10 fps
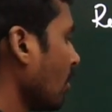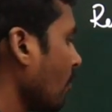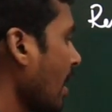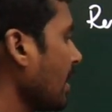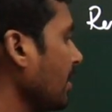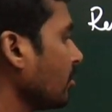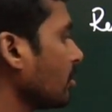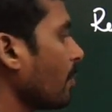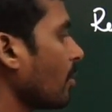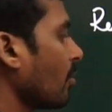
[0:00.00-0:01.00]
5 to
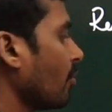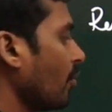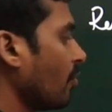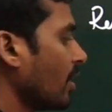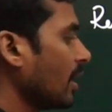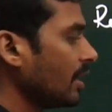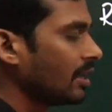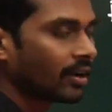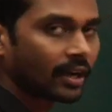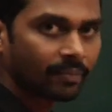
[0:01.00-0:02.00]
the power of 50
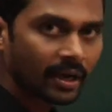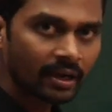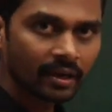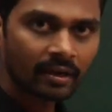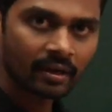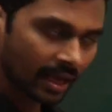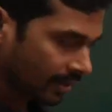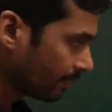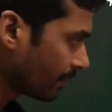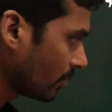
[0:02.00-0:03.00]
divided by
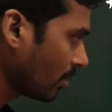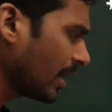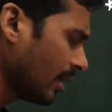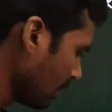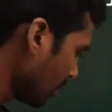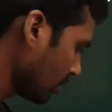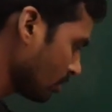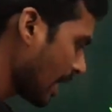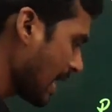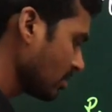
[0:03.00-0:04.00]
9. Okay.
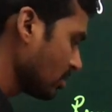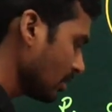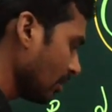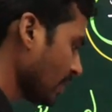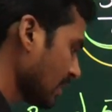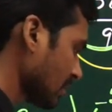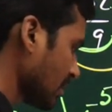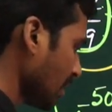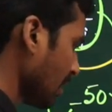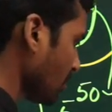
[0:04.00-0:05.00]
So as usual, first
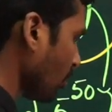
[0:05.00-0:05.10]
thing is